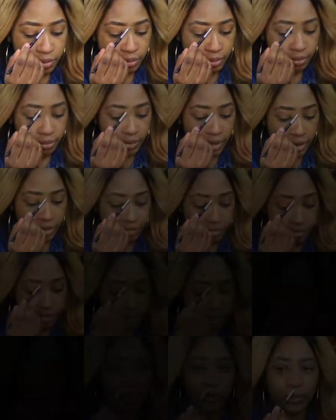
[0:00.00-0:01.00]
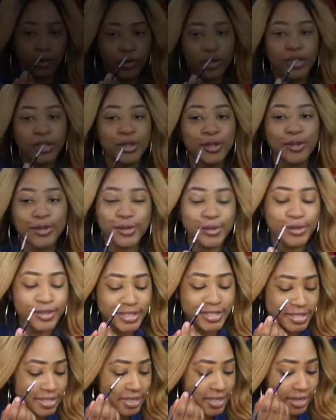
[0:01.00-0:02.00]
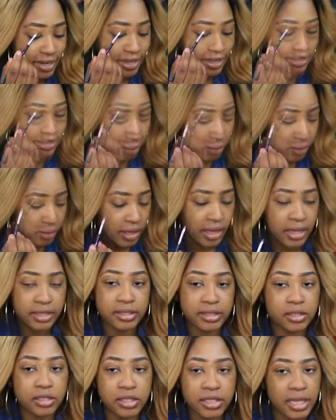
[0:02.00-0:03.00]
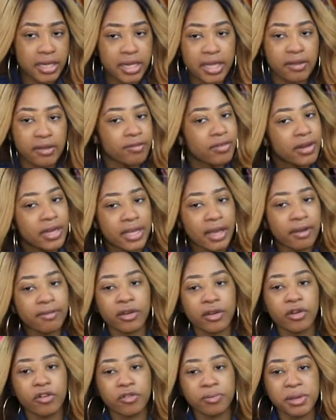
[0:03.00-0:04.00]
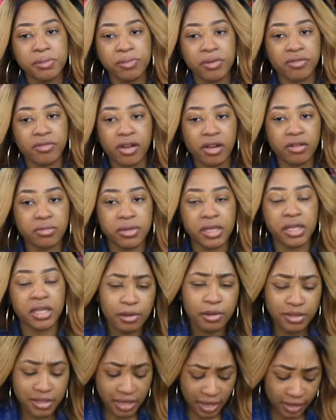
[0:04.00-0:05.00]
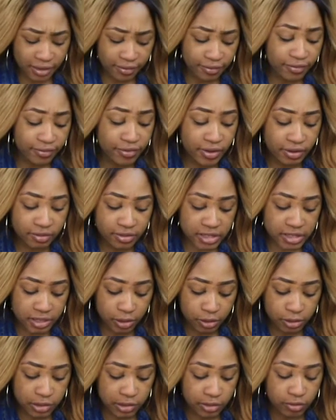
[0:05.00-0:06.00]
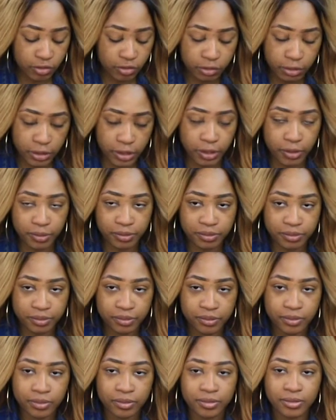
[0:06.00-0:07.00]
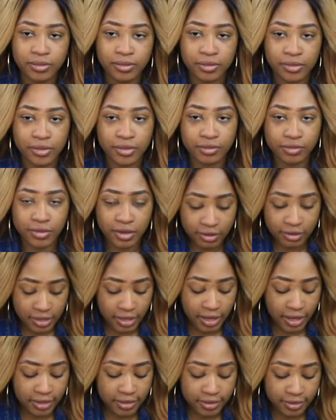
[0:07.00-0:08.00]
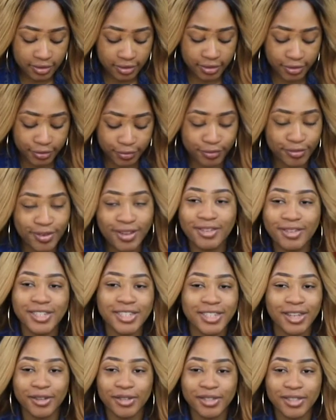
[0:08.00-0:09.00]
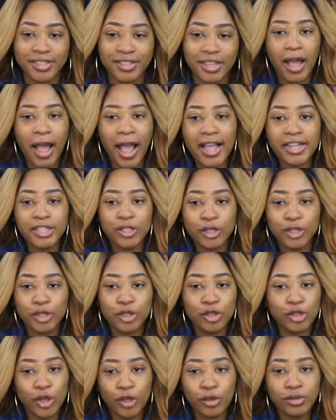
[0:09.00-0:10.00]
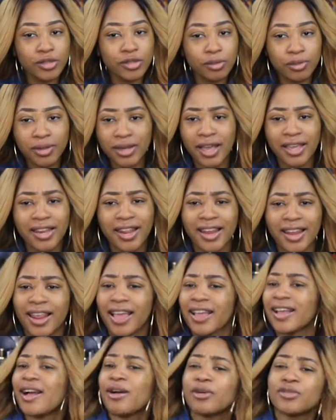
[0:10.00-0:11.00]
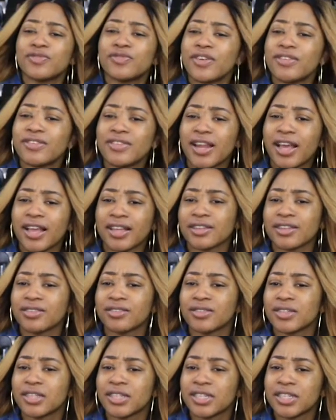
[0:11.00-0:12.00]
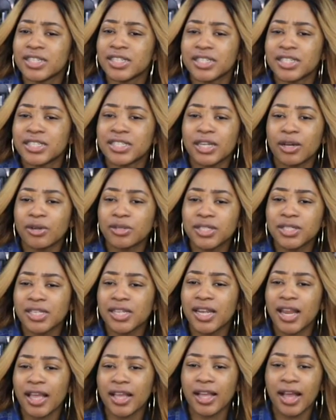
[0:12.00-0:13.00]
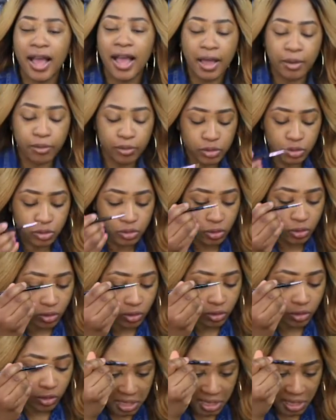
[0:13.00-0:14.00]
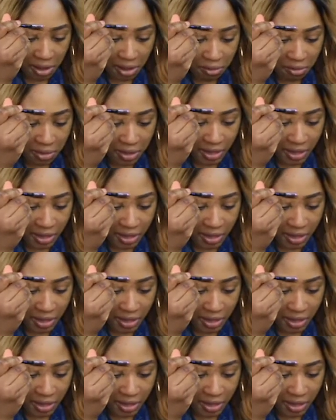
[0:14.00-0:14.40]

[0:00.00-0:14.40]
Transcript: my friend? What do you see like? And because I didn't really have a lot of people around me. I was like very sheltered growing up. Very like, very sheltered. I just chose to be like that. Like I was very like sheltered. Like I would not stay out